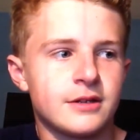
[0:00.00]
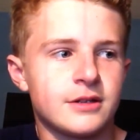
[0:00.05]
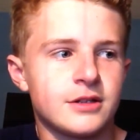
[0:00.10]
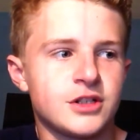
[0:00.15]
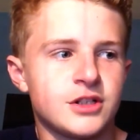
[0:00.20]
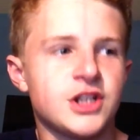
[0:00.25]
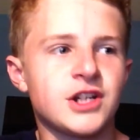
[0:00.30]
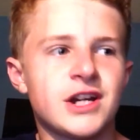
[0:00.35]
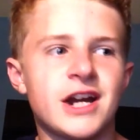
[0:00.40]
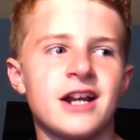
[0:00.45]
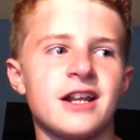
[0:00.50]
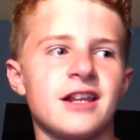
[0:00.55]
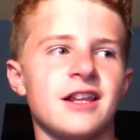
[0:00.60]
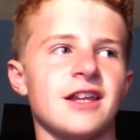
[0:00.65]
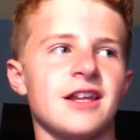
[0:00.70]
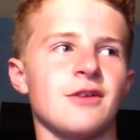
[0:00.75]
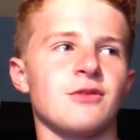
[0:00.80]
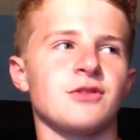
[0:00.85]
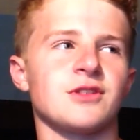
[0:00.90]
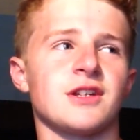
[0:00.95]
she kind of,
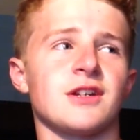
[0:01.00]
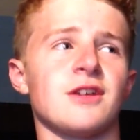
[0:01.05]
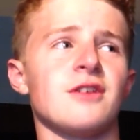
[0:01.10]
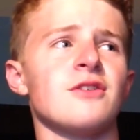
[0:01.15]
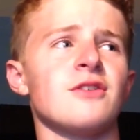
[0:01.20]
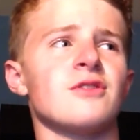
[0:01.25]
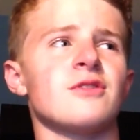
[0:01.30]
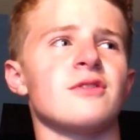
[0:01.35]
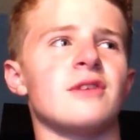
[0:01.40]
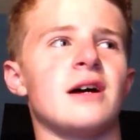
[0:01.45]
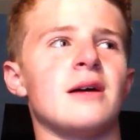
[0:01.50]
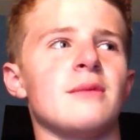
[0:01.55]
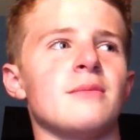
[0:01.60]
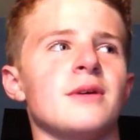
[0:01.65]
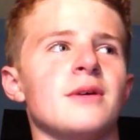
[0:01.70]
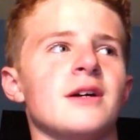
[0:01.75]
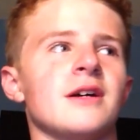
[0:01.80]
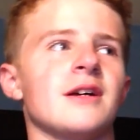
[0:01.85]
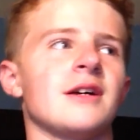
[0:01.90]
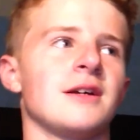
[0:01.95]
like, was like, oh, I'm
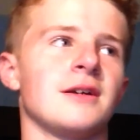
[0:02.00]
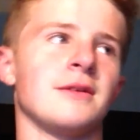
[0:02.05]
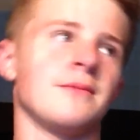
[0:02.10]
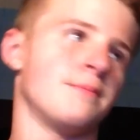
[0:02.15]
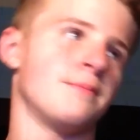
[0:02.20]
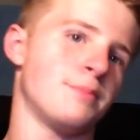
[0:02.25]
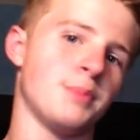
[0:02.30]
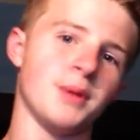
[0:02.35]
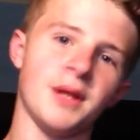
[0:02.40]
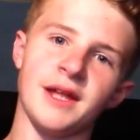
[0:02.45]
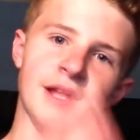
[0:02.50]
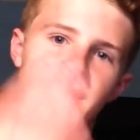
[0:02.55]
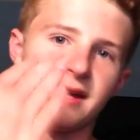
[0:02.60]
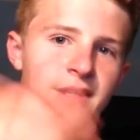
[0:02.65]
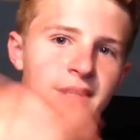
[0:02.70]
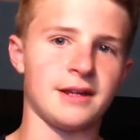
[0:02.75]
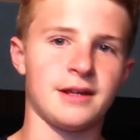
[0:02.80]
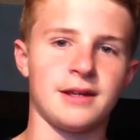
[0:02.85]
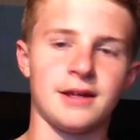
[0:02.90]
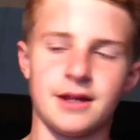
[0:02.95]
a
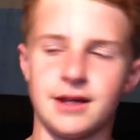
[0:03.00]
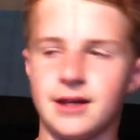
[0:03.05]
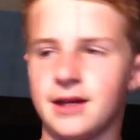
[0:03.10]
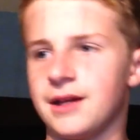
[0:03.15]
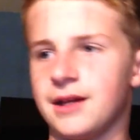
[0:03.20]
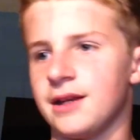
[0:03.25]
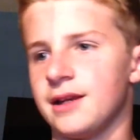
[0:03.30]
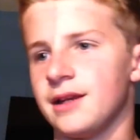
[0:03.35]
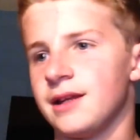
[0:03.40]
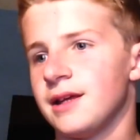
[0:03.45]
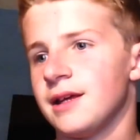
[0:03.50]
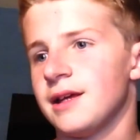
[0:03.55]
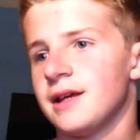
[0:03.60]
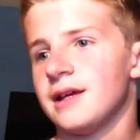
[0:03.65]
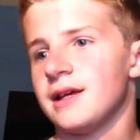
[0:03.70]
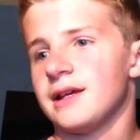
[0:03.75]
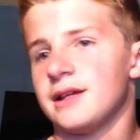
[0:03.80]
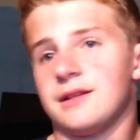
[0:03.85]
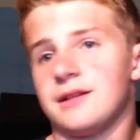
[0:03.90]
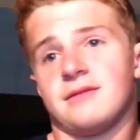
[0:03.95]
blank. And
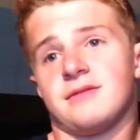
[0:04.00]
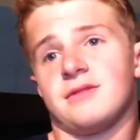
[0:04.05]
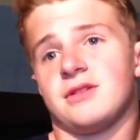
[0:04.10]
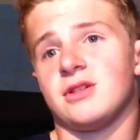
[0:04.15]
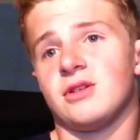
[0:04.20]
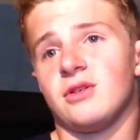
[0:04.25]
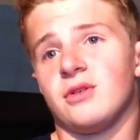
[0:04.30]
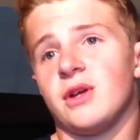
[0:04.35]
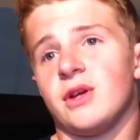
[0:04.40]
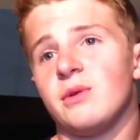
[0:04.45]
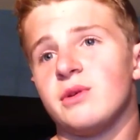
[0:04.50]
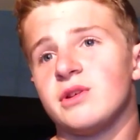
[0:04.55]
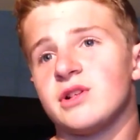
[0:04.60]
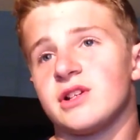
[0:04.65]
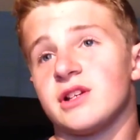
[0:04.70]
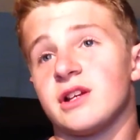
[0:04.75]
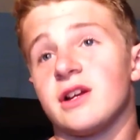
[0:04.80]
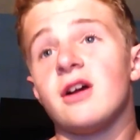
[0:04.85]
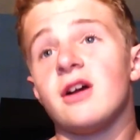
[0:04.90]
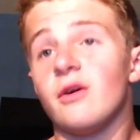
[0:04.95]
so he was
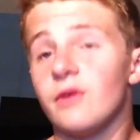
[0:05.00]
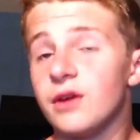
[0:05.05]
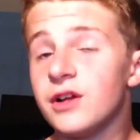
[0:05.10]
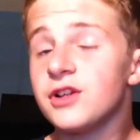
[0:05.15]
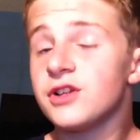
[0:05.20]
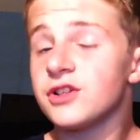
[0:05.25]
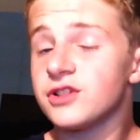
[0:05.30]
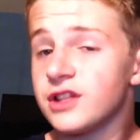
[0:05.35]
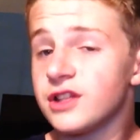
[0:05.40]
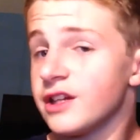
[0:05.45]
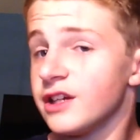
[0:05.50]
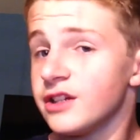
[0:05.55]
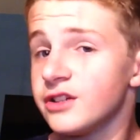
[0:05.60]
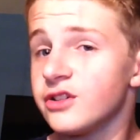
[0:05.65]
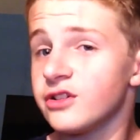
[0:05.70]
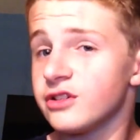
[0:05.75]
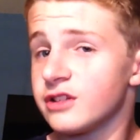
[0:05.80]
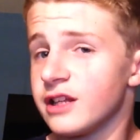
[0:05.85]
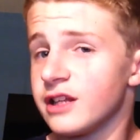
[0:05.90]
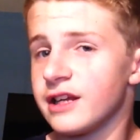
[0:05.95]
just like, oh,
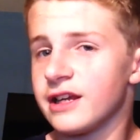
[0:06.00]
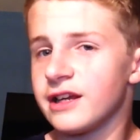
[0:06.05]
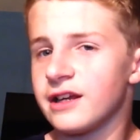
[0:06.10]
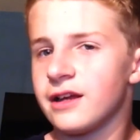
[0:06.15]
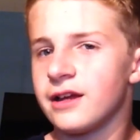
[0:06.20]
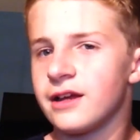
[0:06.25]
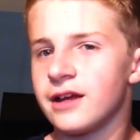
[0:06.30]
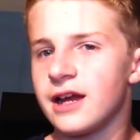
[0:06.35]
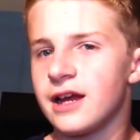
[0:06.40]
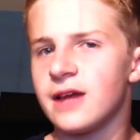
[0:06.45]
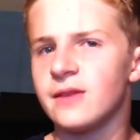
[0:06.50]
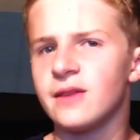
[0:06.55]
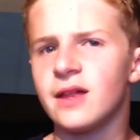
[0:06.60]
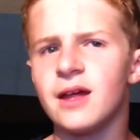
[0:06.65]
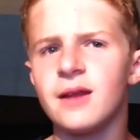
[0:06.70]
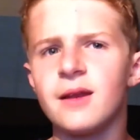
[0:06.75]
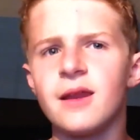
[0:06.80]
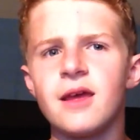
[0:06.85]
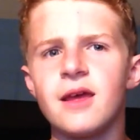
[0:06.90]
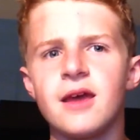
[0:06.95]
interesting. And
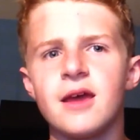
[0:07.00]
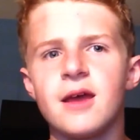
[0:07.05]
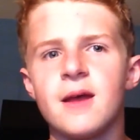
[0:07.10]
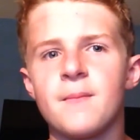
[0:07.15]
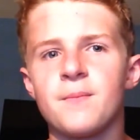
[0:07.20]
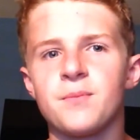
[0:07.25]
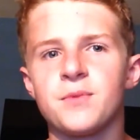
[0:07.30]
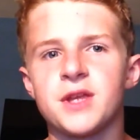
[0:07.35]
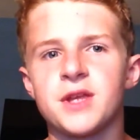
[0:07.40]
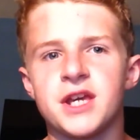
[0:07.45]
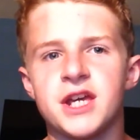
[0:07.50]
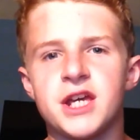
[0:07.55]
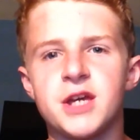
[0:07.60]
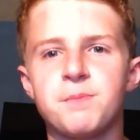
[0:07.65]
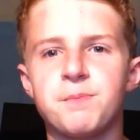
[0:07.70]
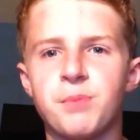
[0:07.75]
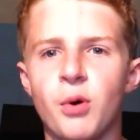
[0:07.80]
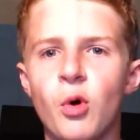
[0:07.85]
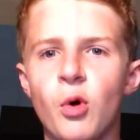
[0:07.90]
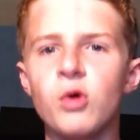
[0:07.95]
then he
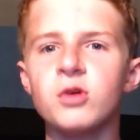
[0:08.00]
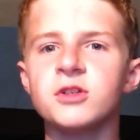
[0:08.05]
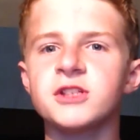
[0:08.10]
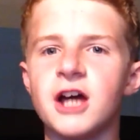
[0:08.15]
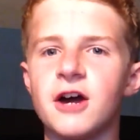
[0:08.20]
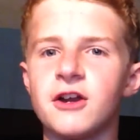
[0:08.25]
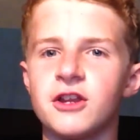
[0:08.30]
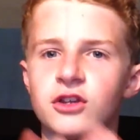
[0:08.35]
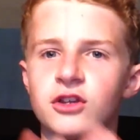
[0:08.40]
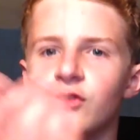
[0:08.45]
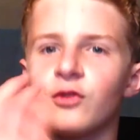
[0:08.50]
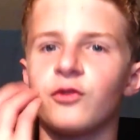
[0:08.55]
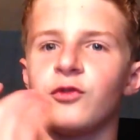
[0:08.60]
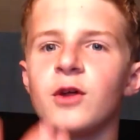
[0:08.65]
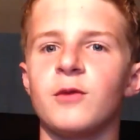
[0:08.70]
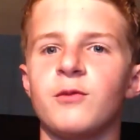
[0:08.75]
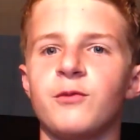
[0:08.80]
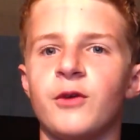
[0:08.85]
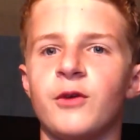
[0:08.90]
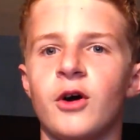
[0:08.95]
pulls out his
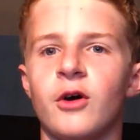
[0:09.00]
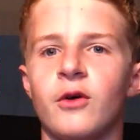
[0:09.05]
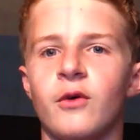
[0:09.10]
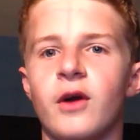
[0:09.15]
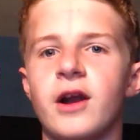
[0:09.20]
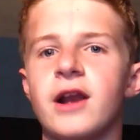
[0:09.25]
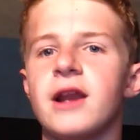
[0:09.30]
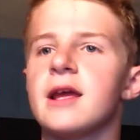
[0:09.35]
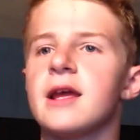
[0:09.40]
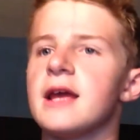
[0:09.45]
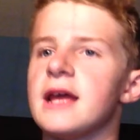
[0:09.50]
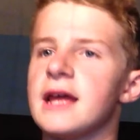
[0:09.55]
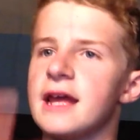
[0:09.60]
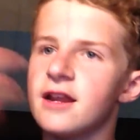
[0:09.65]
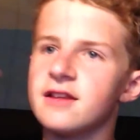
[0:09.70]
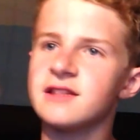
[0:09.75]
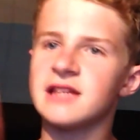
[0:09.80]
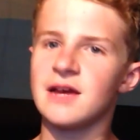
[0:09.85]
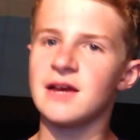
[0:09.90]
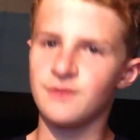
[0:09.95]
flip phone, right? He
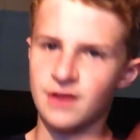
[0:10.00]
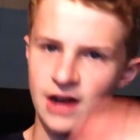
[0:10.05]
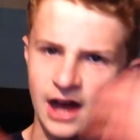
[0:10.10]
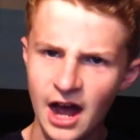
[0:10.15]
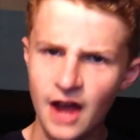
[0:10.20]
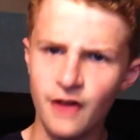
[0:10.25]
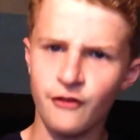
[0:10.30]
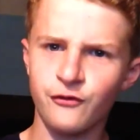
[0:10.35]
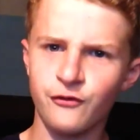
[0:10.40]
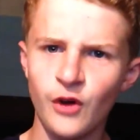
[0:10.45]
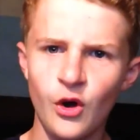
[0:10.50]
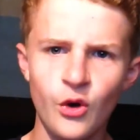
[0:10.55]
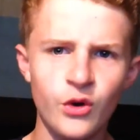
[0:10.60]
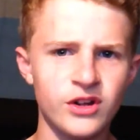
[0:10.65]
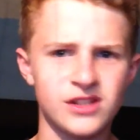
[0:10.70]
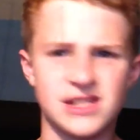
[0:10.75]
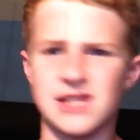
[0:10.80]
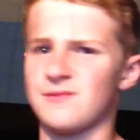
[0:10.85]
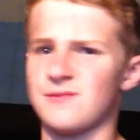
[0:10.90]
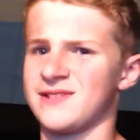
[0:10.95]
doesn't have an iPhone, he
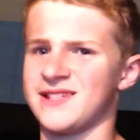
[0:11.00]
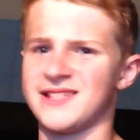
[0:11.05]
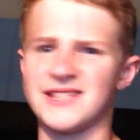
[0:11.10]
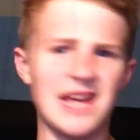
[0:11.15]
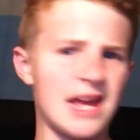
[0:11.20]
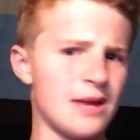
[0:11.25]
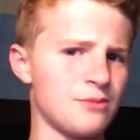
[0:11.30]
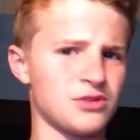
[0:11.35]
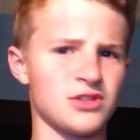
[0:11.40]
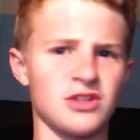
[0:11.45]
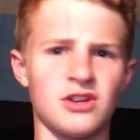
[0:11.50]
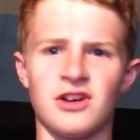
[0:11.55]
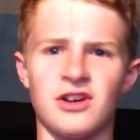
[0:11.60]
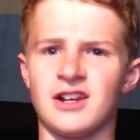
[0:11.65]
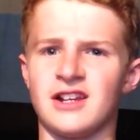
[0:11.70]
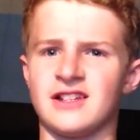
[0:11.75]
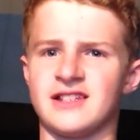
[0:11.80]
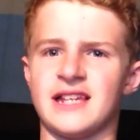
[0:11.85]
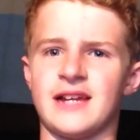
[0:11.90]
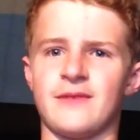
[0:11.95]
doesn't have a Samsung, he
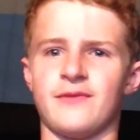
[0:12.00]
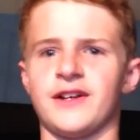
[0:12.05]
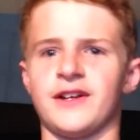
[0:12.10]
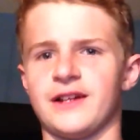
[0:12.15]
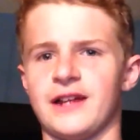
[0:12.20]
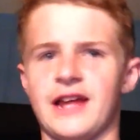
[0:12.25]
doesn't have, like, an